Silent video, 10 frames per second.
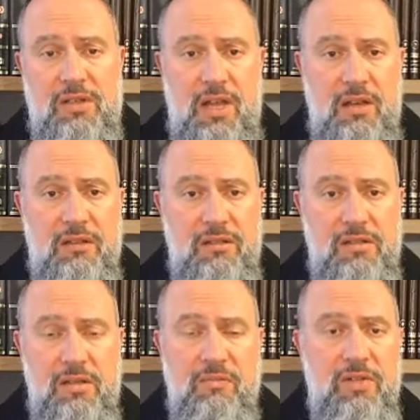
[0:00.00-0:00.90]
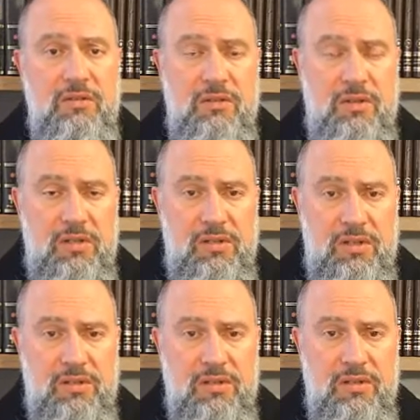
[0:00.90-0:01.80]
10 simply do not
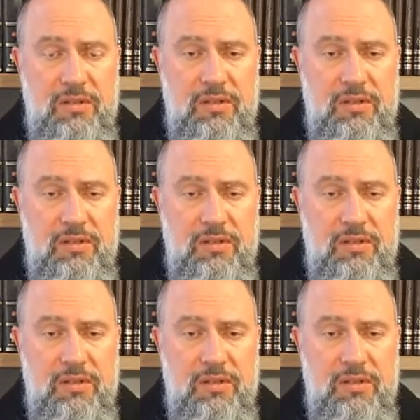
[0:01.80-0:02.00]
exist.